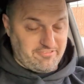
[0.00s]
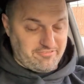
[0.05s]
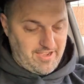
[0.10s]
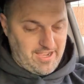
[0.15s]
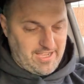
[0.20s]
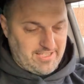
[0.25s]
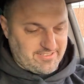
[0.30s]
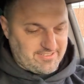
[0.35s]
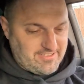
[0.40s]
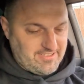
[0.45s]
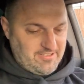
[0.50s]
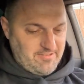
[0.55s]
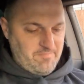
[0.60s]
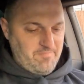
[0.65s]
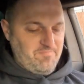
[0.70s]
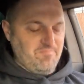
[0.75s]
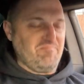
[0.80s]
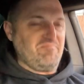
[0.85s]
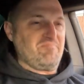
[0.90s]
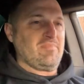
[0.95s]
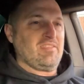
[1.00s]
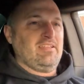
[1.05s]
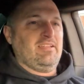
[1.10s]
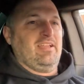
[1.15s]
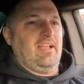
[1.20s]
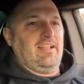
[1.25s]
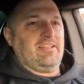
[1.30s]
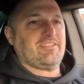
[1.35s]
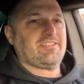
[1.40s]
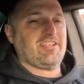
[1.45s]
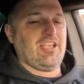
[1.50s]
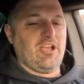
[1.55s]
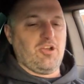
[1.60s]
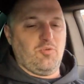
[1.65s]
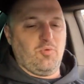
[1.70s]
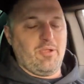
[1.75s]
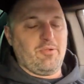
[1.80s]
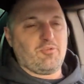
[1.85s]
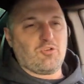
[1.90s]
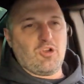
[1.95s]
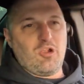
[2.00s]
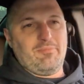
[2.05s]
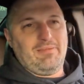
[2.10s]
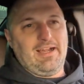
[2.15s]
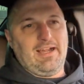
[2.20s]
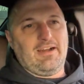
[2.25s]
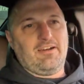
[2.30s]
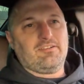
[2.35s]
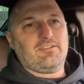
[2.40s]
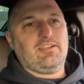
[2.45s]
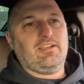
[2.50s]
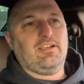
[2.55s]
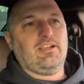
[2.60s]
fast. And so we were about, I